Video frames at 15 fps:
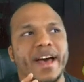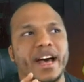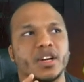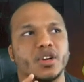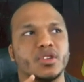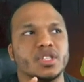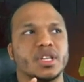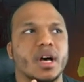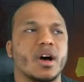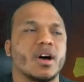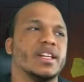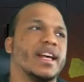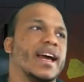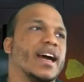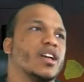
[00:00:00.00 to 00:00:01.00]
add-ons
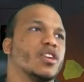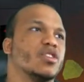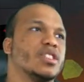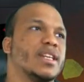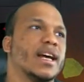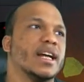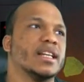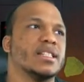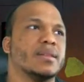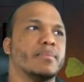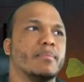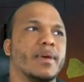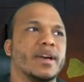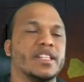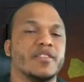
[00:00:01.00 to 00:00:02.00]
are the add-ons that
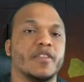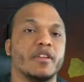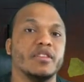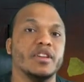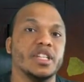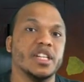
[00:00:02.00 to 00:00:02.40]
makes it very